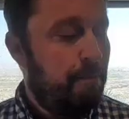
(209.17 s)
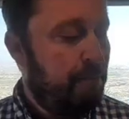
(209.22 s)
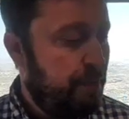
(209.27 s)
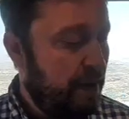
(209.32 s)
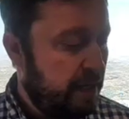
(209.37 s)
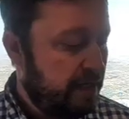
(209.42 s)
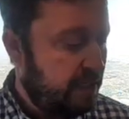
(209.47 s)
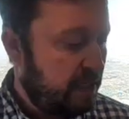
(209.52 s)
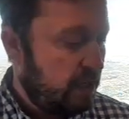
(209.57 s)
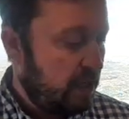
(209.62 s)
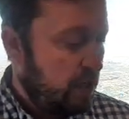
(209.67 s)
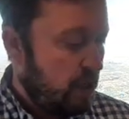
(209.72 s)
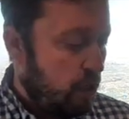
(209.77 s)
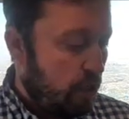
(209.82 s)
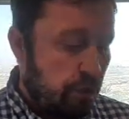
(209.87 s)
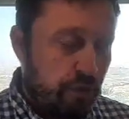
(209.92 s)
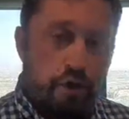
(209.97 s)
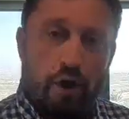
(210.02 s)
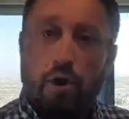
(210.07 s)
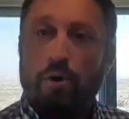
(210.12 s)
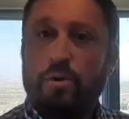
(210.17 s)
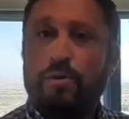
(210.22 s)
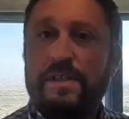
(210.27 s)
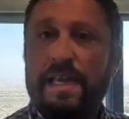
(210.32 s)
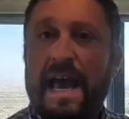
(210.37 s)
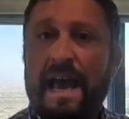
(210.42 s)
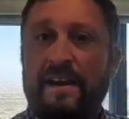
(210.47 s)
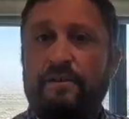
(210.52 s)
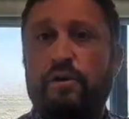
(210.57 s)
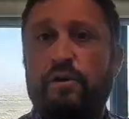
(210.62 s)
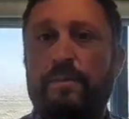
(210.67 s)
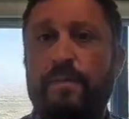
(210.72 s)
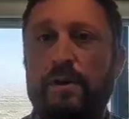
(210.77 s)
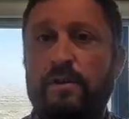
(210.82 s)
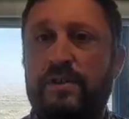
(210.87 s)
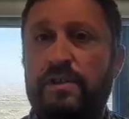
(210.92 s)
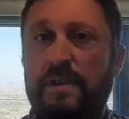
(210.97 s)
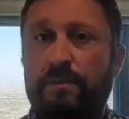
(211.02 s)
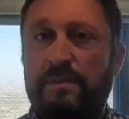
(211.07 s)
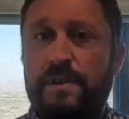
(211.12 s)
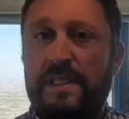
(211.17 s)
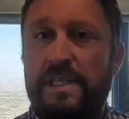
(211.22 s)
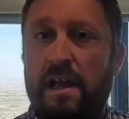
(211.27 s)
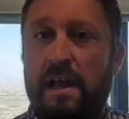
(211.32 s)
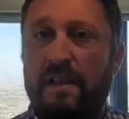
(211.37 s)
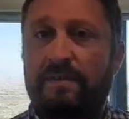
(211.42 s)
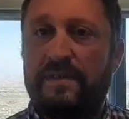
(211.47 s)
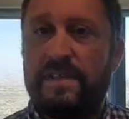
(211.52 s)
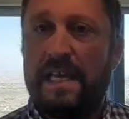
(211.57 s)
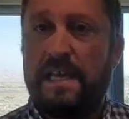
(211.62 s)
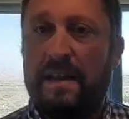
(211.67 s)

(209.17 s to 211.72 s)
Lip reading: but those attributes themselves,